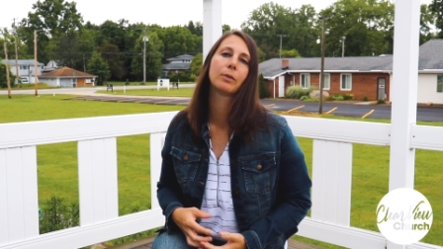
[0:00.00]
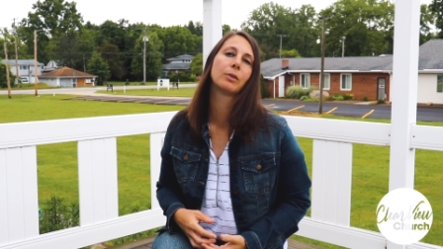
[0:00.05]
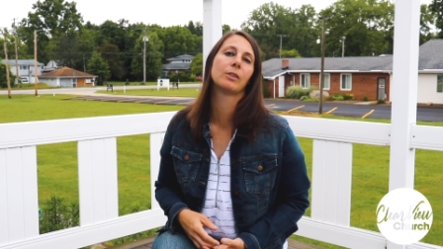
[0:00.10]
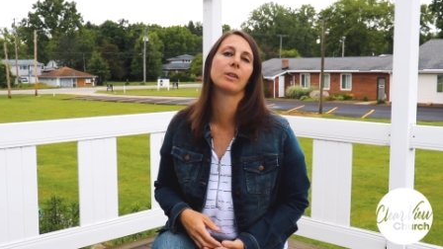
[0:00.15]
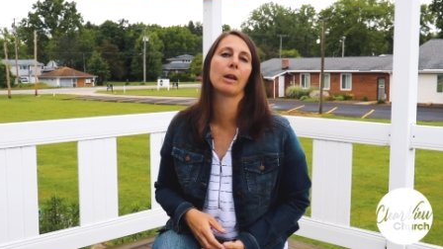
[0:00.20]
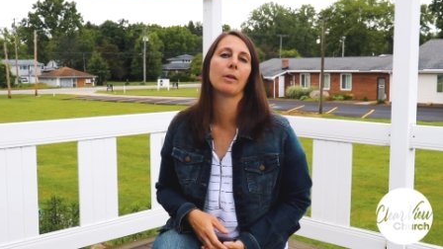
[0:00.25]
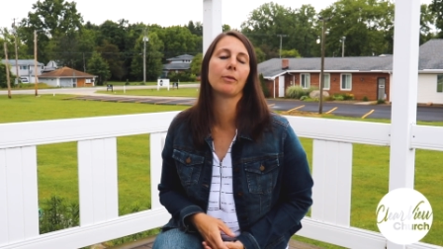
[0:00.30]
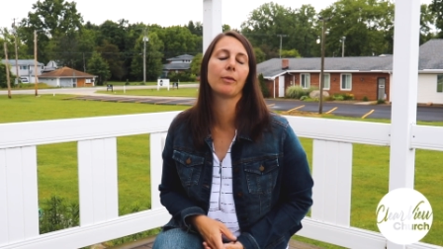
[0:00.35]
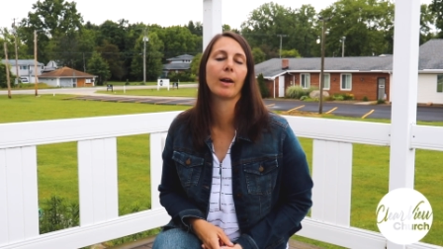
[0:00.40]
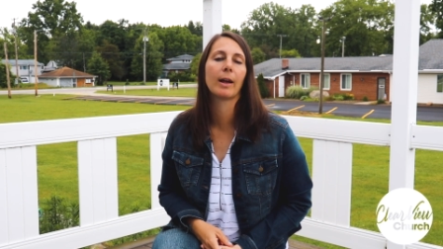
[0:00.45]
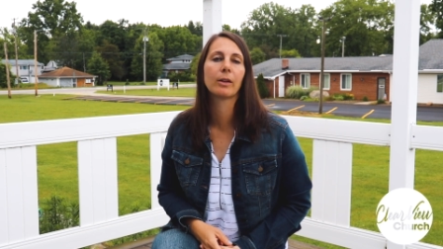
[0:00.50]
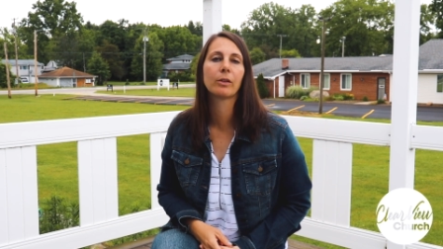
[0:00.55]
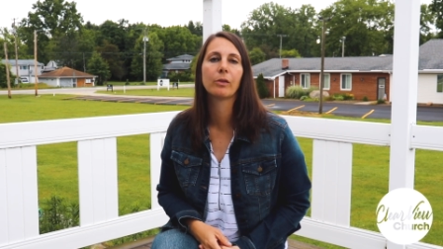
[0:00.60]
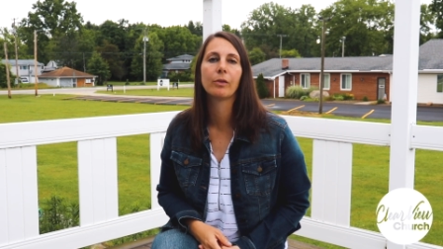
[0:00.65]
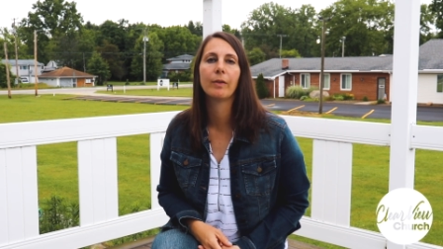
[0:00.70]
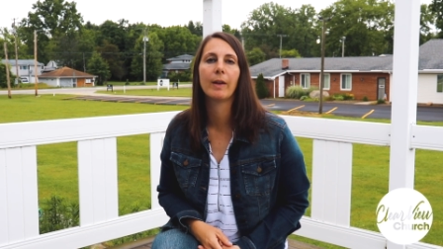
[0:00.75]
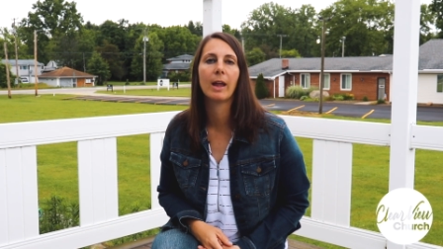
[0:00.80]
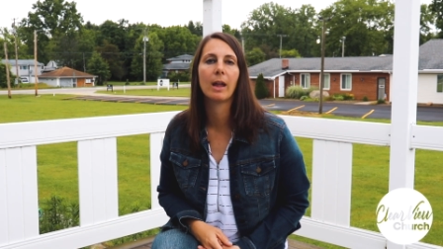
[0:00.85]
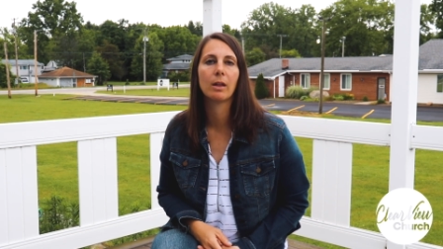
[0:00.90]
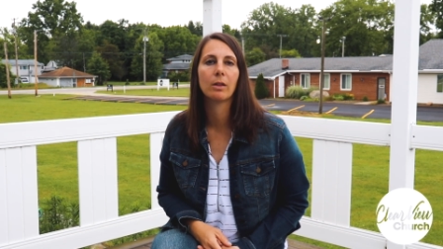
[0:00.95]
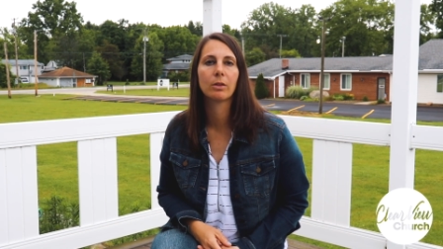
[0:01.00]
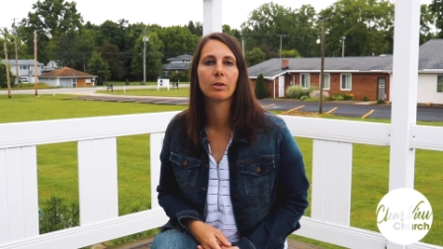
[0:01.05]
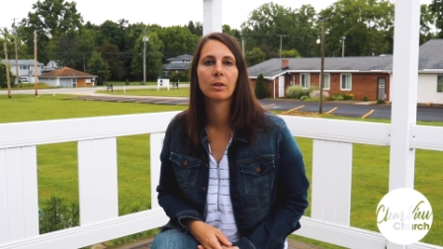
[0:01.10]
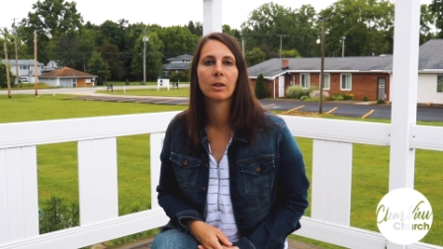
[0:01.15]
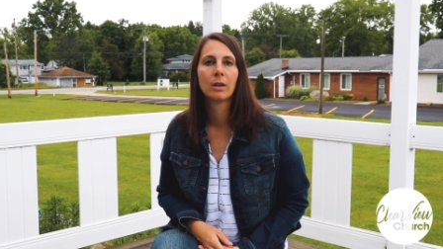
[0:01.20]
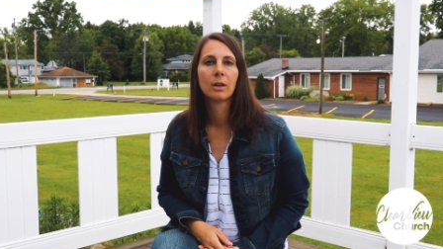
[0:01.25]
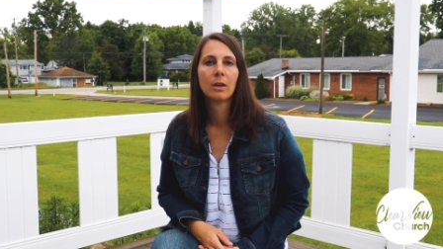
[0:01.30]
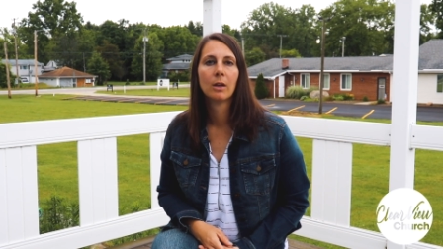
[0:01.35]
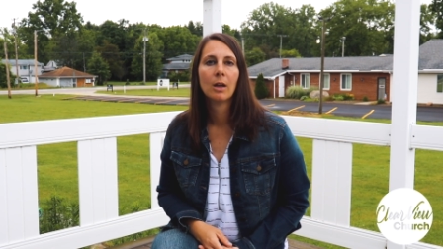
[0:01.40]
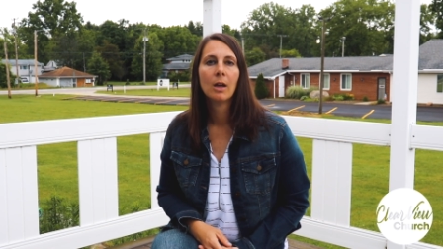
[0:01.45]
of steadfast faith.
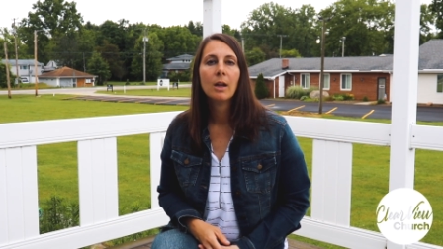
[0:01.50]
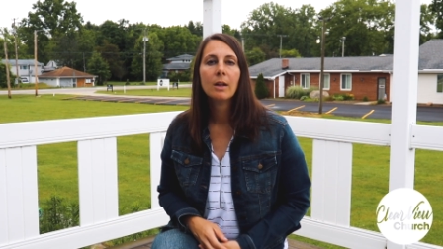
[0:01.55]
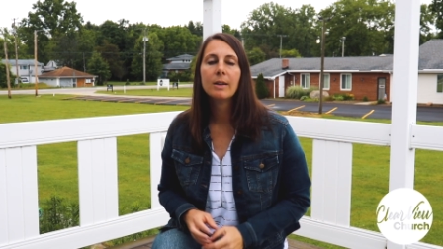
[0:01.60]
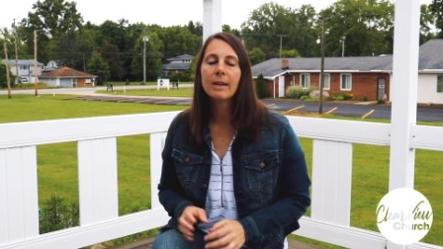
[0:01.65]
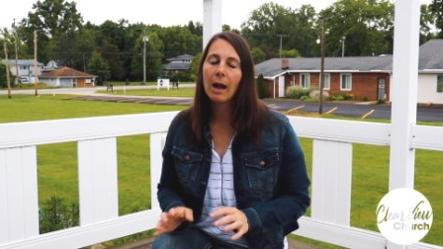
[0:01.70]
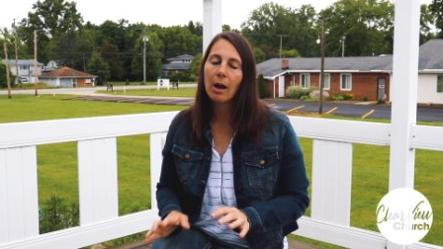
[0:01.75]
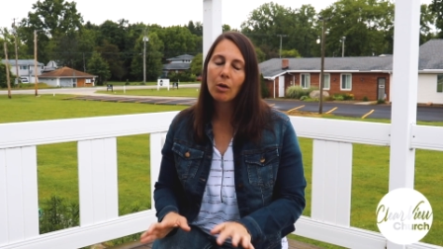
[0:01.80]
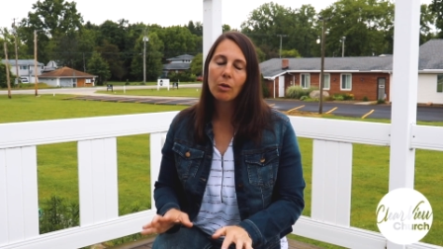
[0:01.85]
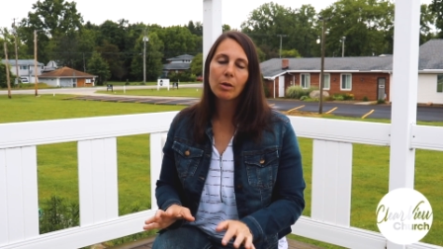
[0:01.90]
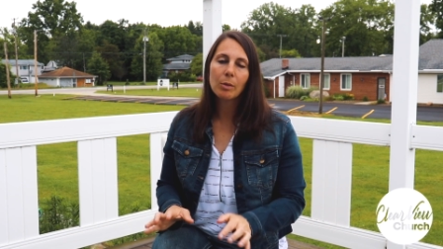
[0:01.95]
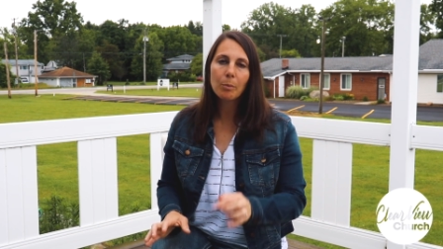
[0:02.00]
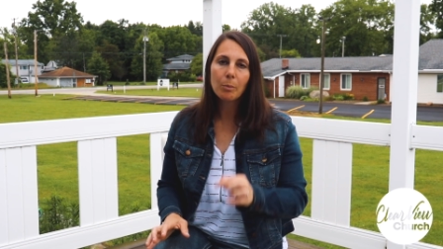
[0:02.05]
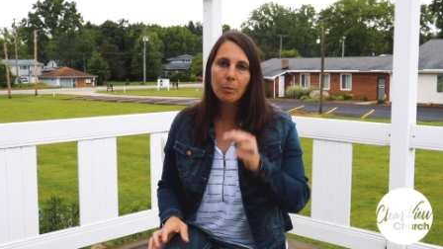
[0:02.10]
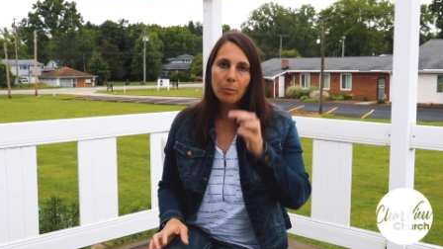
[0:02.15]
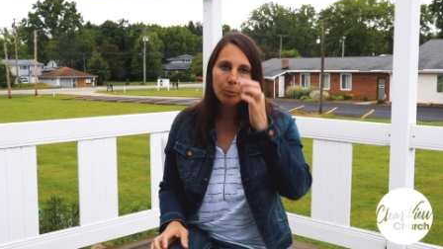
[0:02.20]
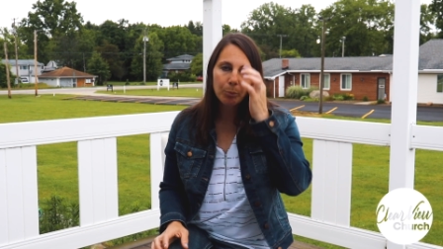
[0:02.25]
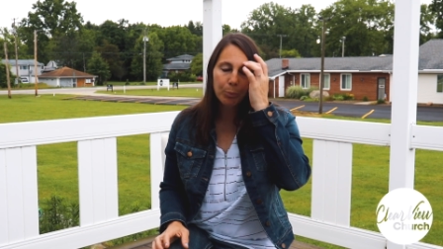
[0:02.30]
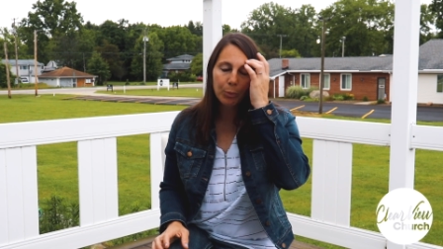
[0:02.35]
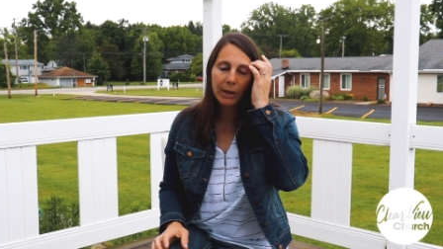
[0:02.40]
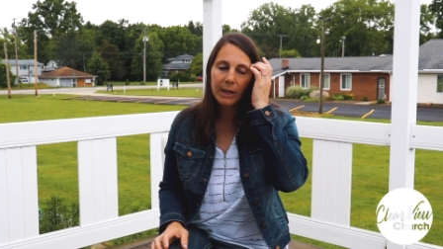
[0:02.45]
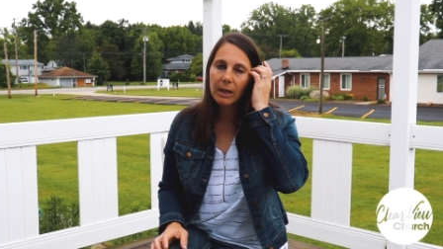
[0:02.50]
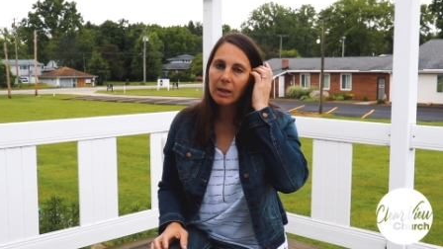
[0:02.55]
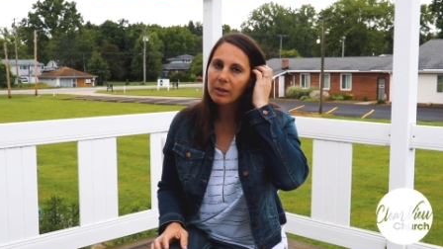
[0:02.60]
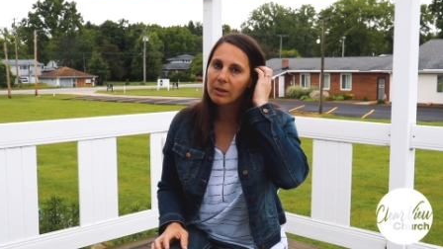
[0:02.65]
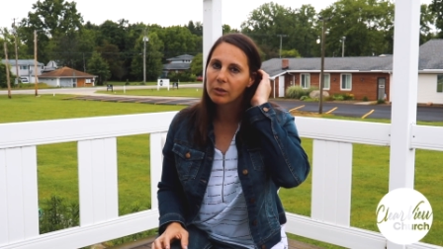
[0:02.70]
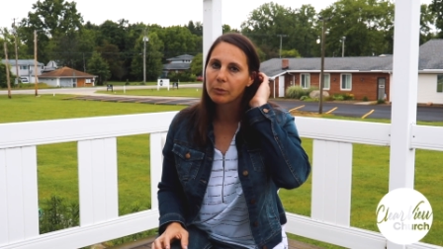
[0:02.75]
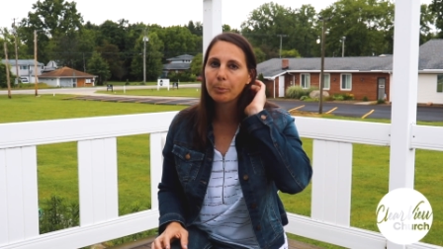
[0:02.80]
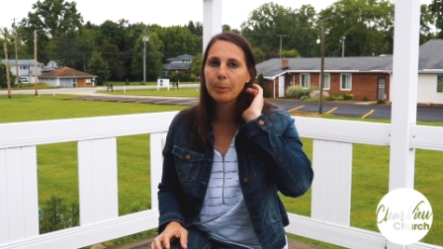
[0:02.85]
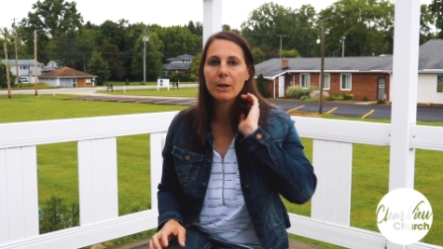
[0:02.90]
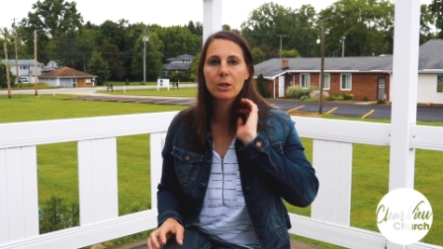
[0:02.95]
Now, bringing
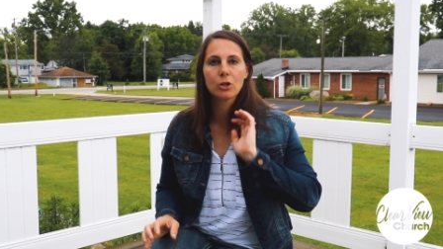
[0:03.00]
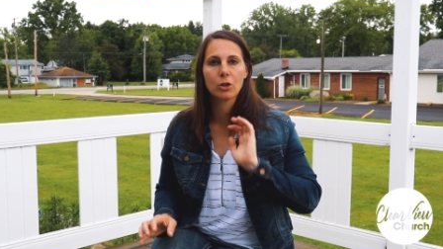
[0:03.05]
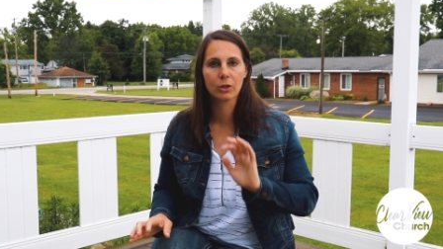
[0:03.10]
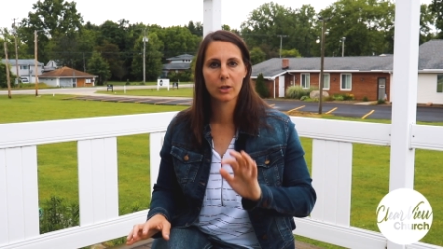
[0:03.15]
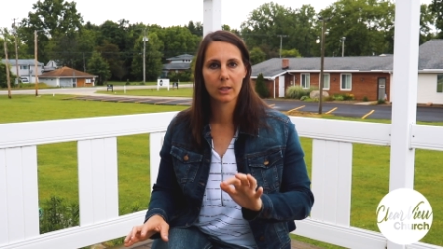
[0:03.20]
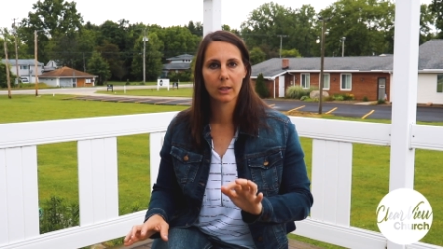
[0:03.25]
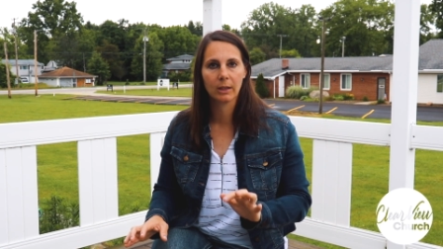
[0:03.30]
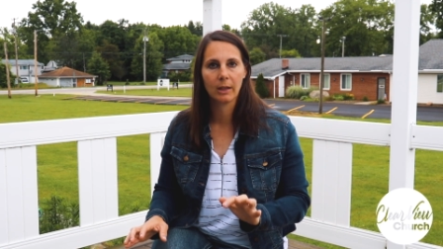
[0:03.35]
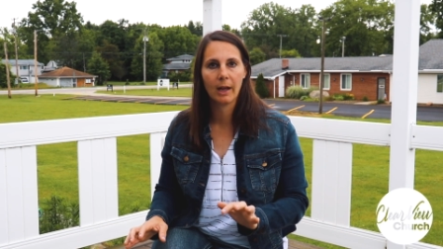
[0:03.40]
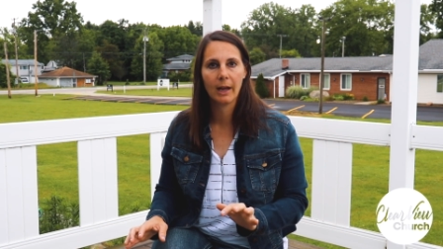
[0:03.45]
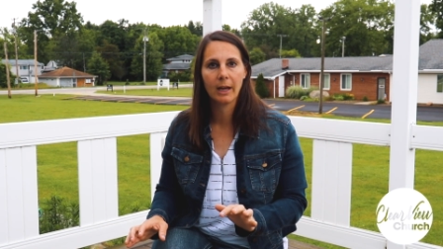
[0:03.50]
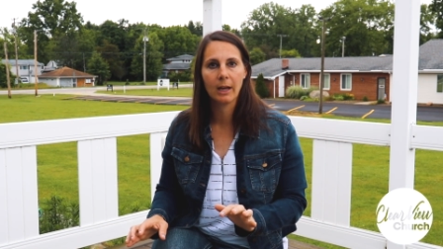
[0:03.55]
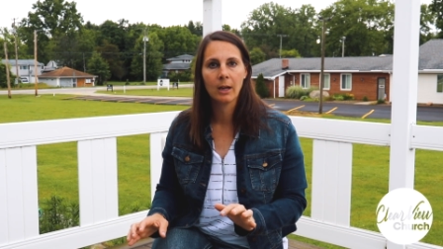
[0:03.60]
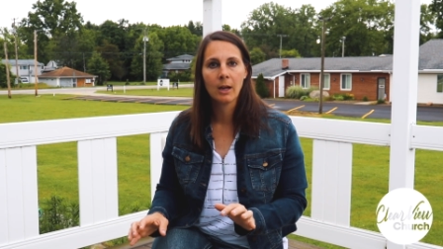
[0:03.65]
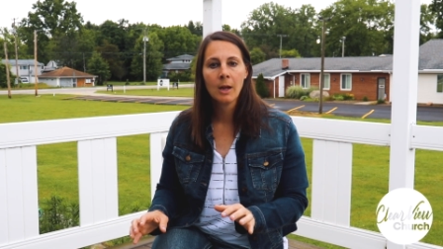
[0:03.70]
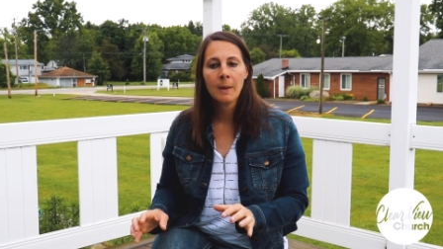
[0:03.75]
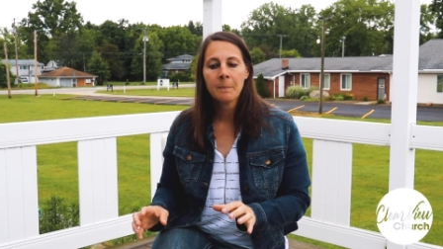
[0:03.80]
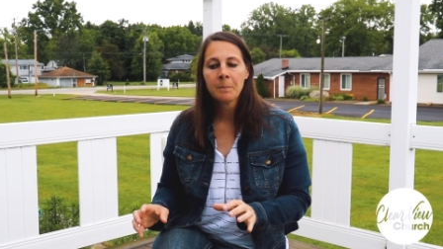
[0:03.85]
this picture to light,